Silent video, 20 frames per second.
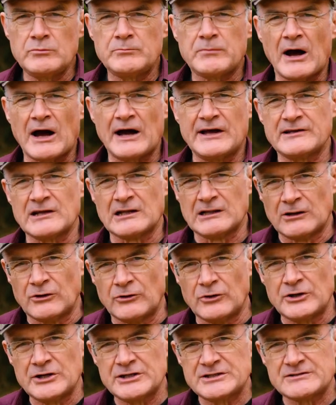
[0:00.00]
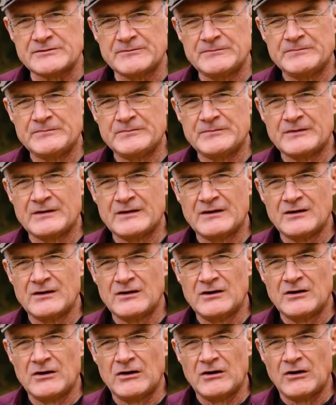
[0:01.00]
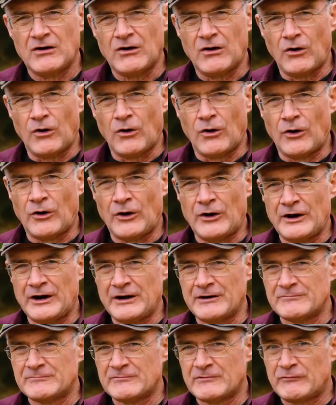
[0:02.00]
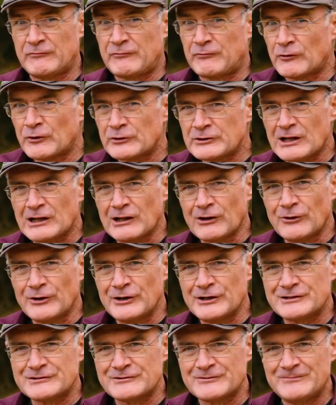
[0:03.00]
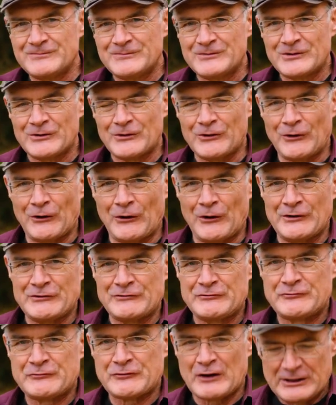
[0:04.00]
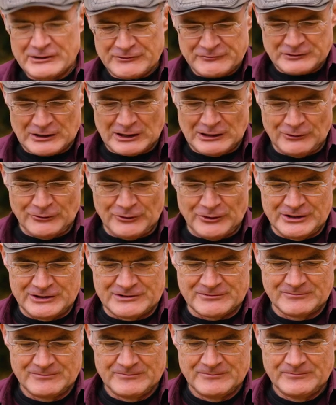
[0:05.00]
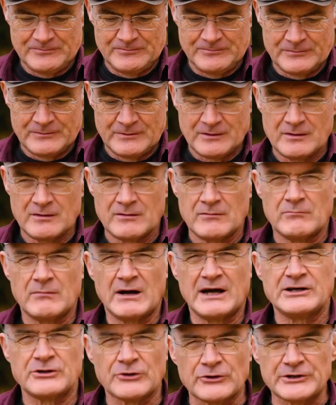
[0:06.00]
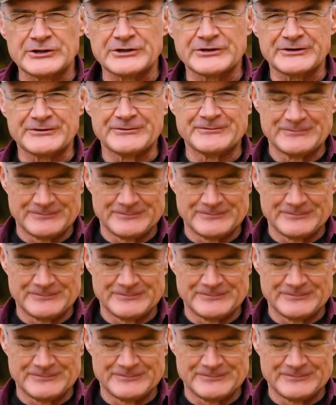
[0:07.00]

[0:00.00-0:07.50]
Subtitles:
by the Lord," or for the Lord, or in front of the Lord, "My daughter,